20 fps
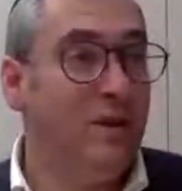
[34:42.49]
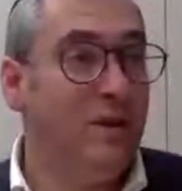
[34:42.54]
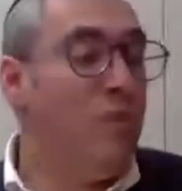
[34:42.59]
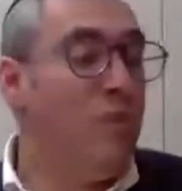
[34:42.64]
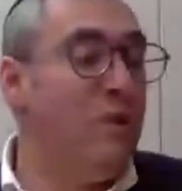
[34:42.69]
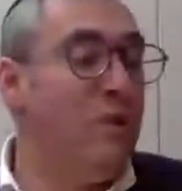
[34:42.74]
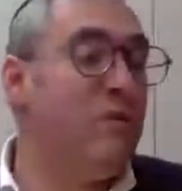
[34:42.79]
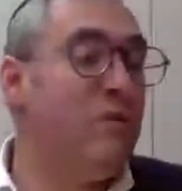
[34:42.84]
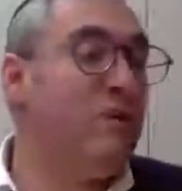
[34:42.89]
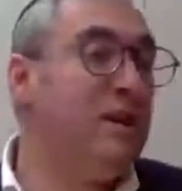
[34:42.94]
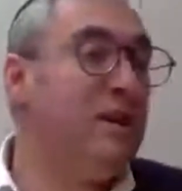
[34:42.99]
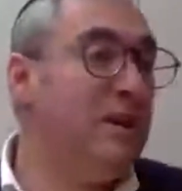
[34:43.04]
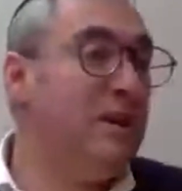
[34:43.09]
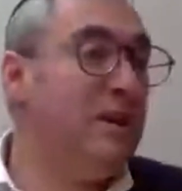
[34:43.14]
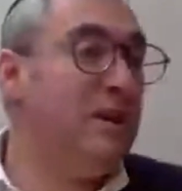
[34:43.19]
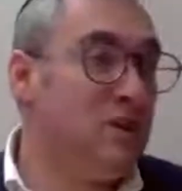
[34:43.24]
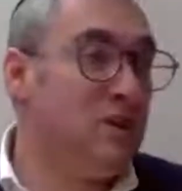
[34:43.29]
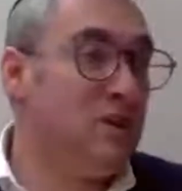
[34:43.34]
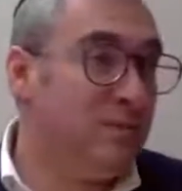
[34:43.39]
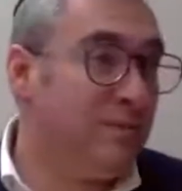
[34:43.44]
We were in
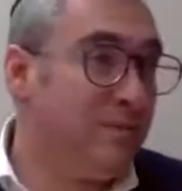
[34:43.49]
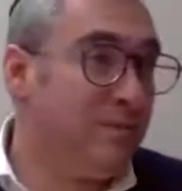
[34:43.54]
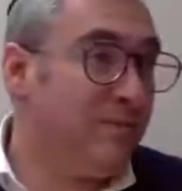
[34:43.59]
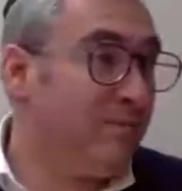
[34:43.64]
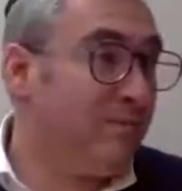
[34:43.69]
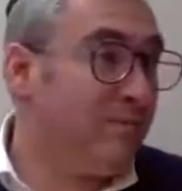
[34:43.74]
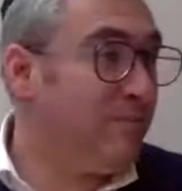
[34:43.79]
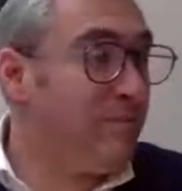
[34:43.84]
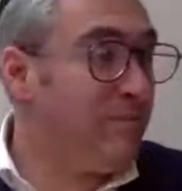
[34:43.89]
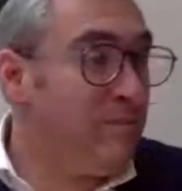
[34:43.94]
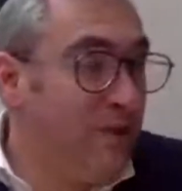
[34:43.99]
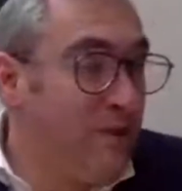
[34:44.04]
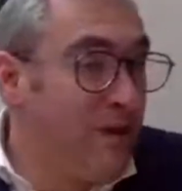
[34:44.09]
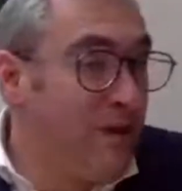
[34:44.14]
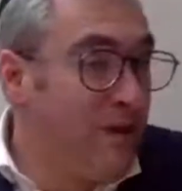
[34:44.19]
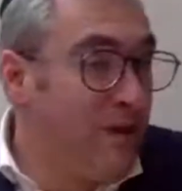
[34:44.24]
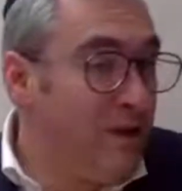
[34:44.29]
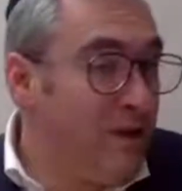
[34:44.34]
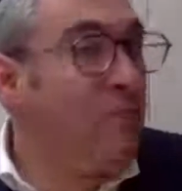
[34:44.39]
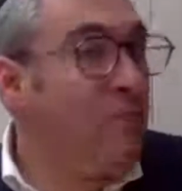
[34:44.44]
Egypt. We
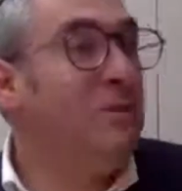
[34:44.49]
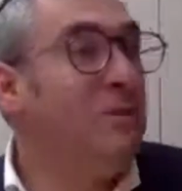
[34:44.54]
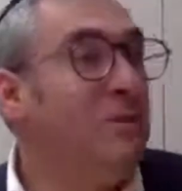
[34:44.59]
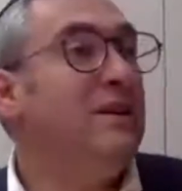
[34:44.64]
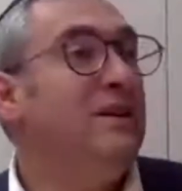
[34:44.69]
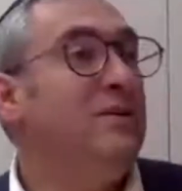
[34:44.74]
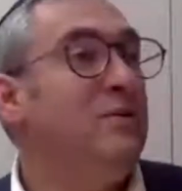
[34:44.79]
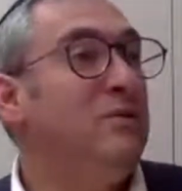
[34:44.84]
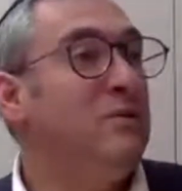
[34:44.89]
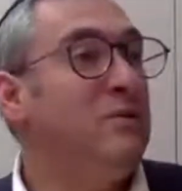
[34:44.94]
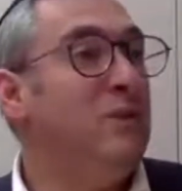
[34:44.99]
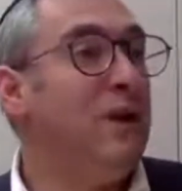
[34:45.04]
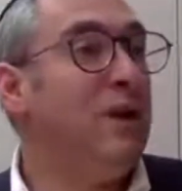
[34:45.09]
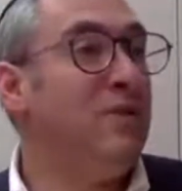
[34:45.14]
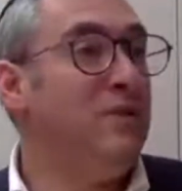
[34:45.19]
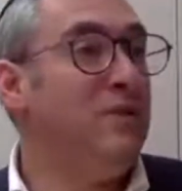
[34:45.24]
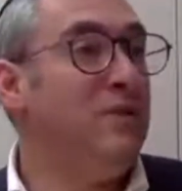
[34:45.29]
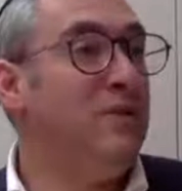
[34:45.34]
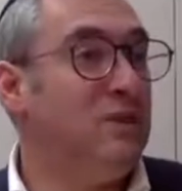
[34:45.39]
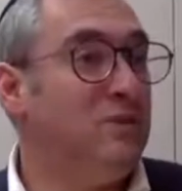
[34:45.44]
got what we needed to out
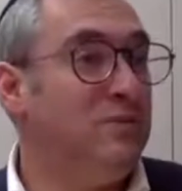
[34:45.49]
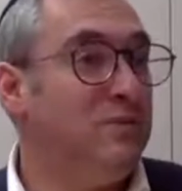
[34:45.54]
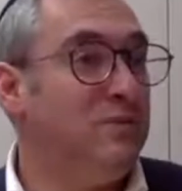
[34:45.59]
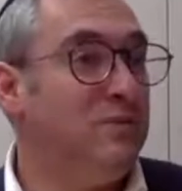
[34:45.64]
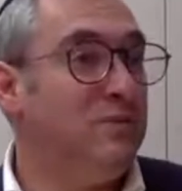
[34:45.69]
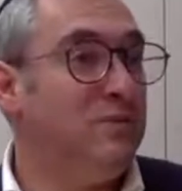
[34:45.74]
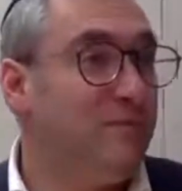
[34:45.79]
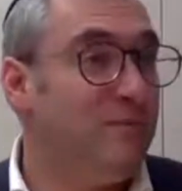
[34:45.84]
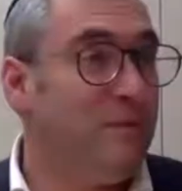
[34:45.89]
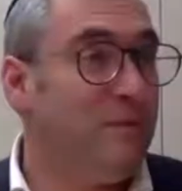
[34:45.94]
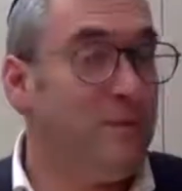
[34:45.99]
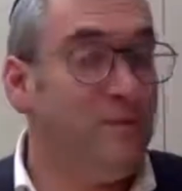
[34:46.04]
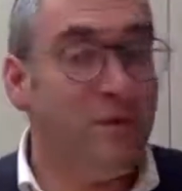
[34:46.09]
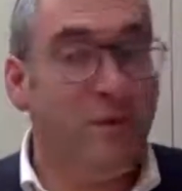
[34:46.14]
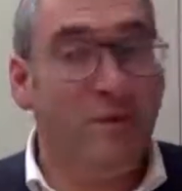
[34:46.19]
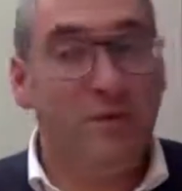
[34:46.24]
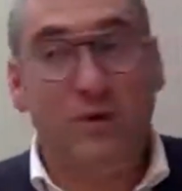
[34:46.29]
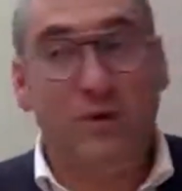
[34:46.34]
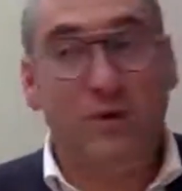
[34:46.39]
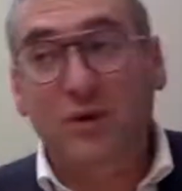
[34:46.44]
of Egypt. We
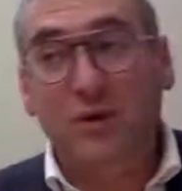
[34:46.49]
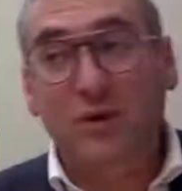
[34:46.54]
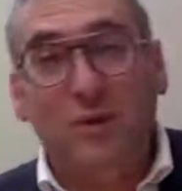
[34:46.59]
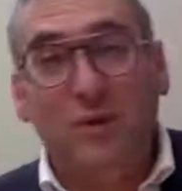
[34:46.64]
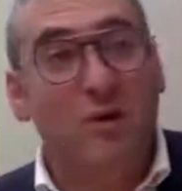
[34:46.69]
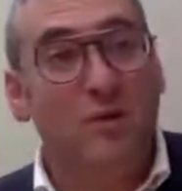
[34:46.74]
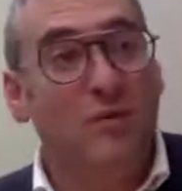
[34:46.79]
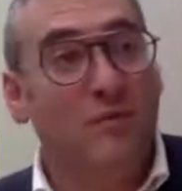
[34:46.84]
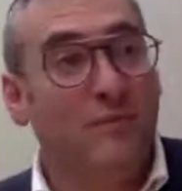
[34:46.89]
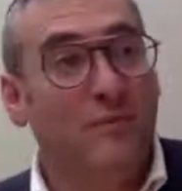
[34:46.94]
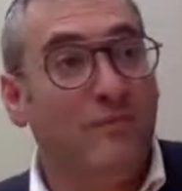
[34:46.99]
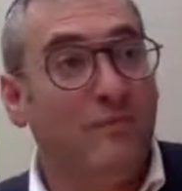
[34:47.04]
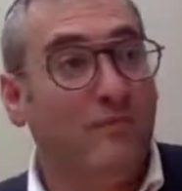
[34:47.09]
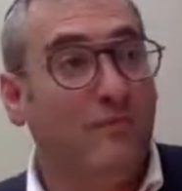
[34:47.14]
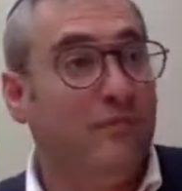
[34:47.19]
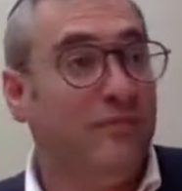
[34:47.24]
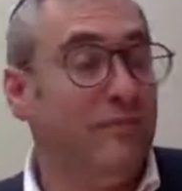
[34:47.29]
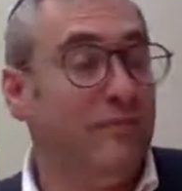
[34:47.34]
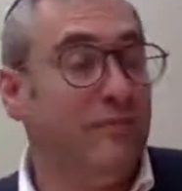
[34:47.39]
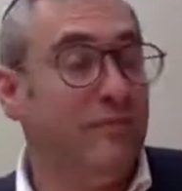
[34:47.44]
were in Rome.
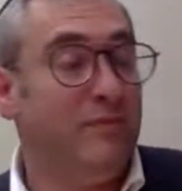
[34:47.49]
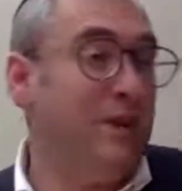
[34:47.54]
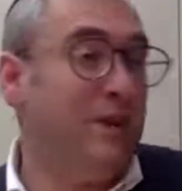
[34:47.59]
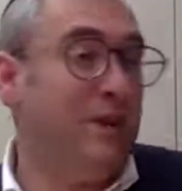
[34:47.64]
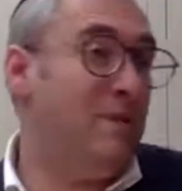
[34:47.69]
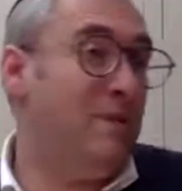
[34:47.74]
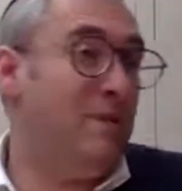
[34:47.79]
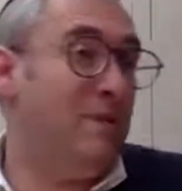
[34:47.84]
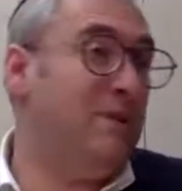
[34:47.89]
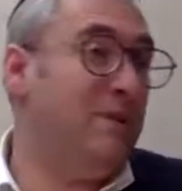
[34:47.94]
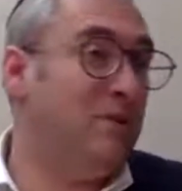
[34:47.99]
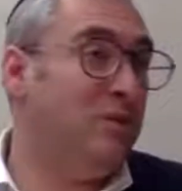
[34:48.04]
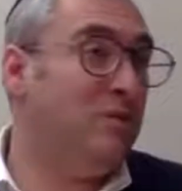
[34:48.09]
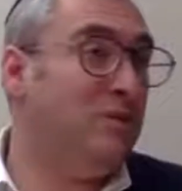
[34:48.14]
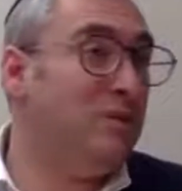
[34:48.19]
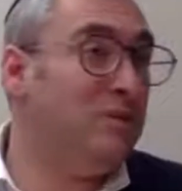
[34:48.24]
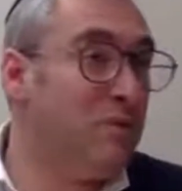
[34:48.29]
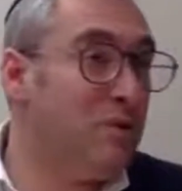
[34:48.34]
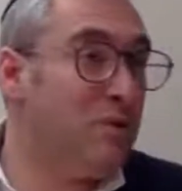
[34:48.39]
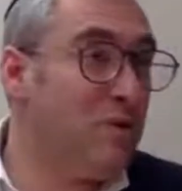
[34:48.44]
We got what we needed to in
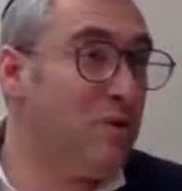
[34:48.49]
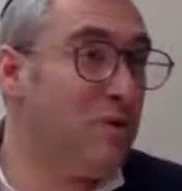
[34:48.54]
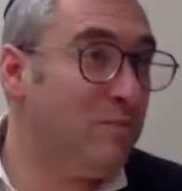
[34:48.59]
Rome.